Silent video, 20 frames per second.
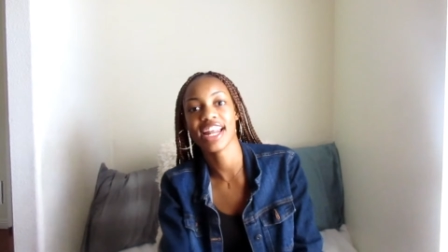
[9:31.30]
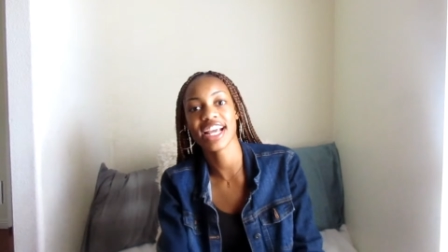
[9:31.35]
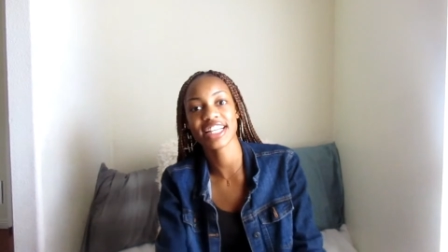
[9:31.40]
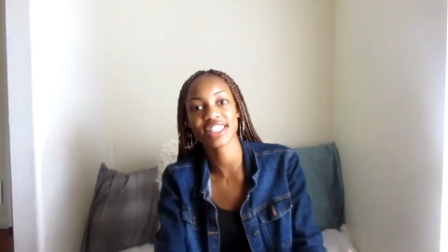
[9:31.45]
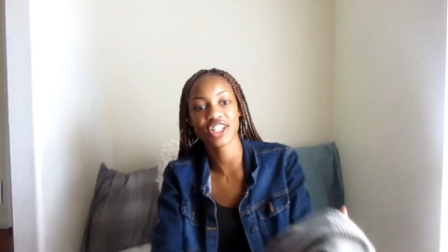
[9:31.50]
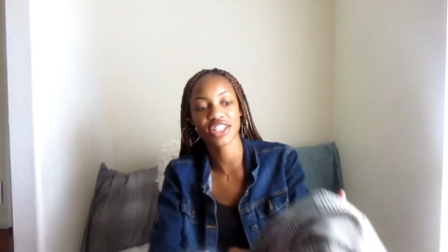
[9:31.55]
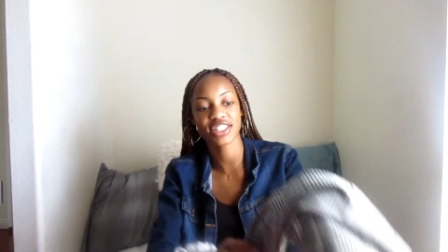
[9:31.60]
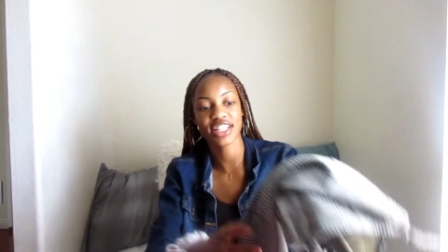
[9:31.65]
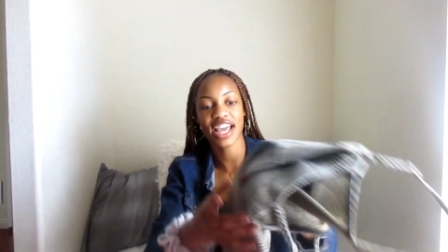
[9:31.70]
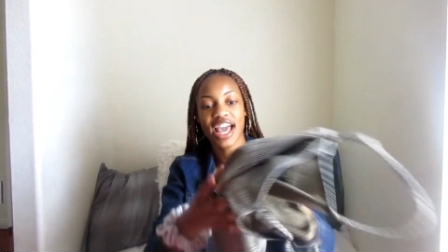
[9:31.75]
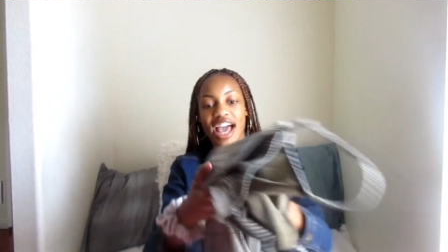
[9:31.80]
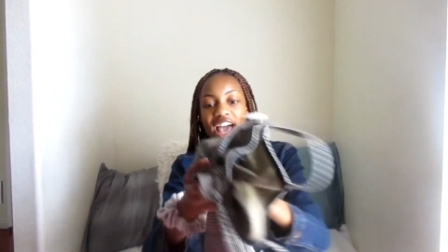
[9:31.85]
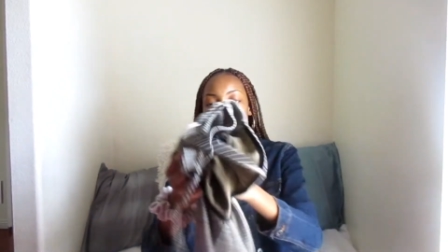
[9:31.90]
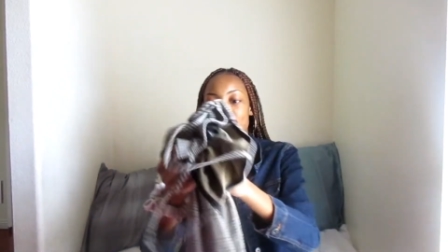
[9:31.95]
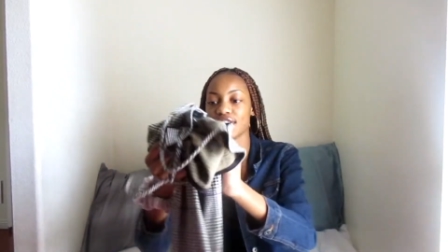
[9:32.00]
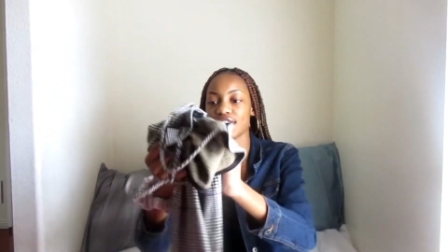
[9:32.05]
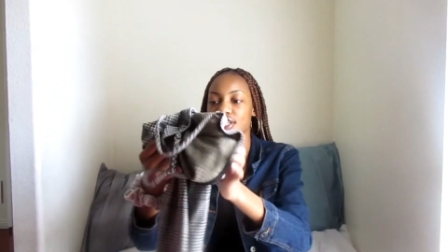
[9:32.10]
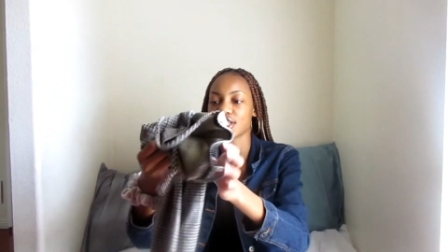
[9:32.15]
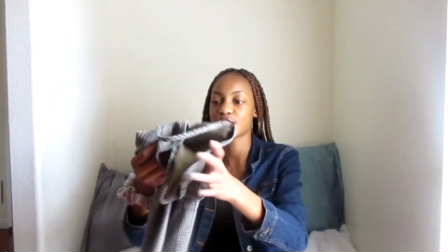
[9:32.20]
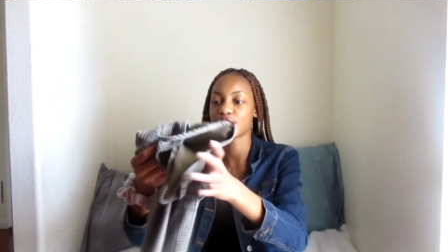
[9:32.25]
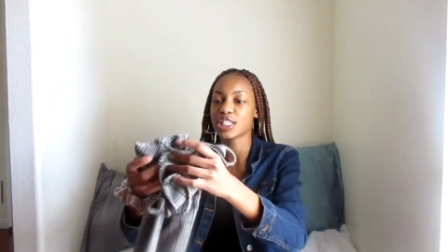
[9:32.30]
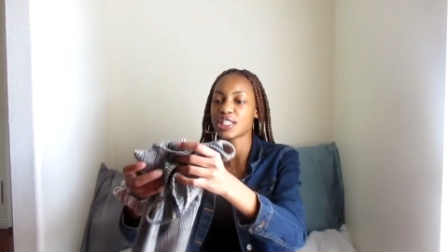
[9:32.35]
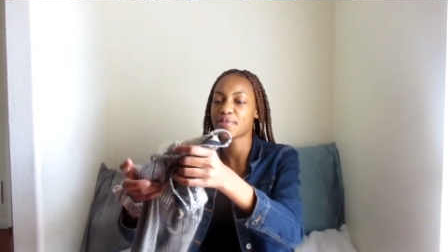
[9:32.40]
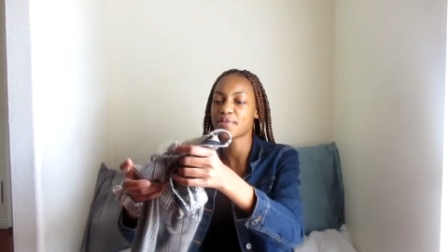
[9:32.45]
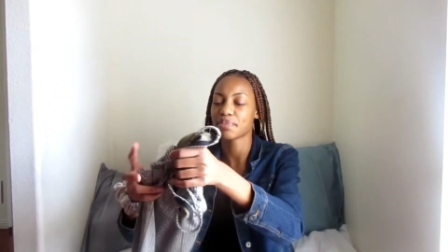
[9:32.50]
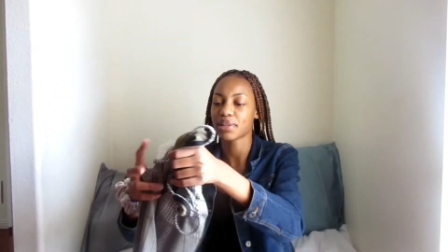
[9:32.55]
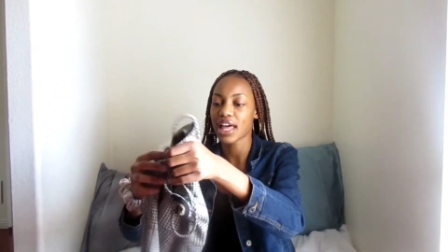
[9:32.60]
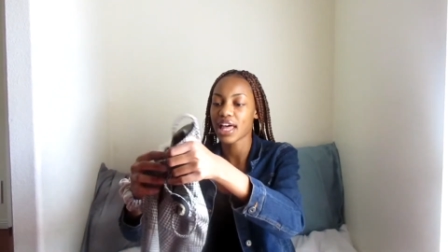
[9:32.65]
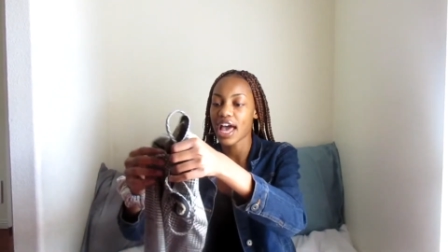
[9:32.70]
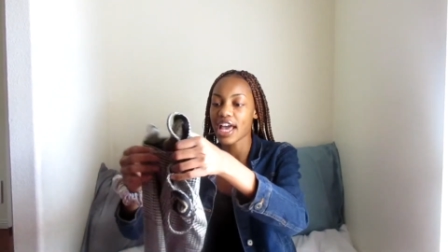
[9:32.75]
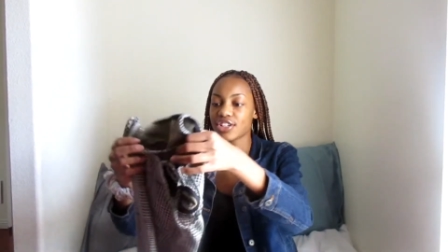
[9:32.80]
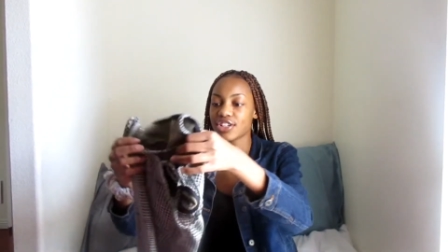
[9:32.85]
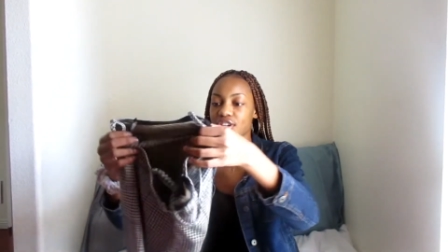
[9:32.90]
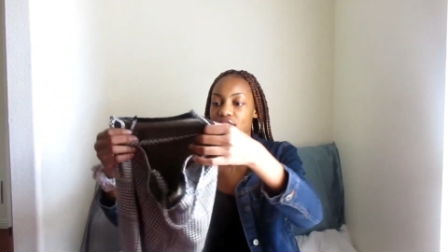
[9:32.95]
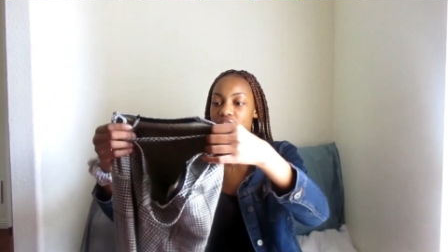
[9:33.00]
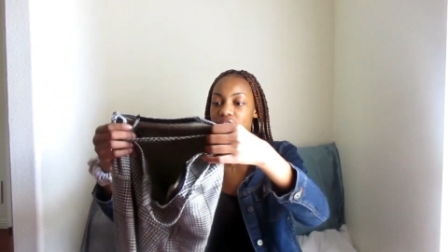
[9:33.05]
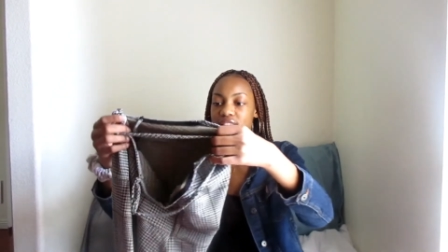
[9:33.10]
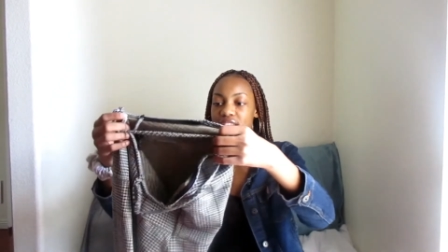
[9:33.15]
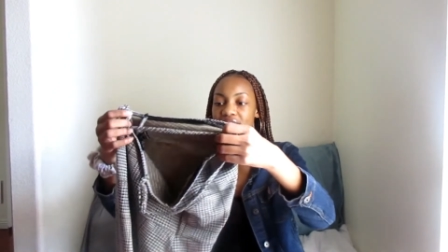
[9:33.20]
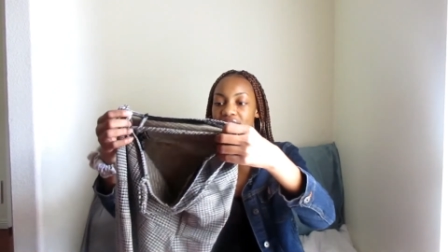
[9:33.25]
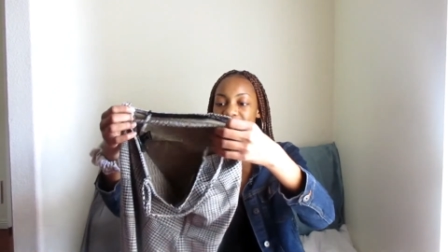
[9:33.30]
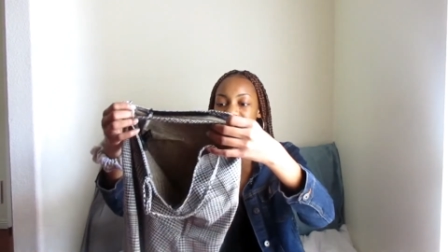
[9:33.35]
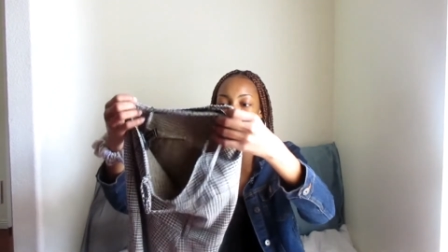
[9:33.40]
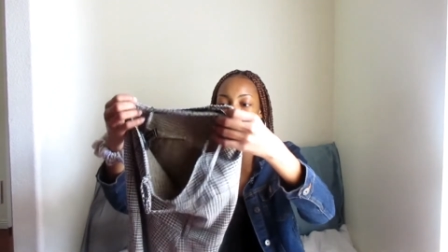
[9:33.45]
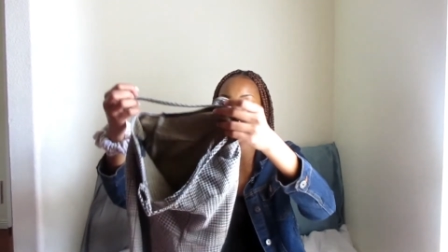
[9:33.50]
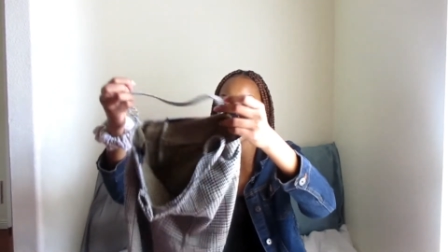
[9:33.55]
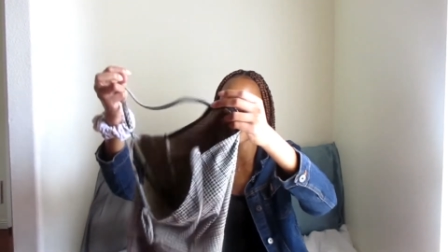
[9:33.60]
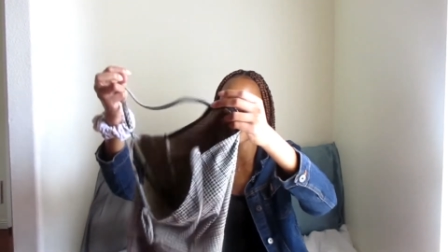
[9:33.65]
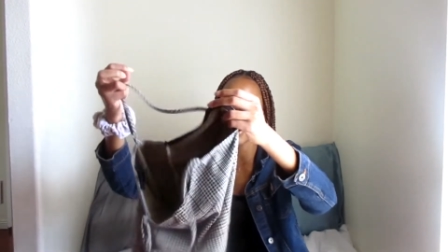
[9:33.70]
next dress I have is just this plaid dress. It has like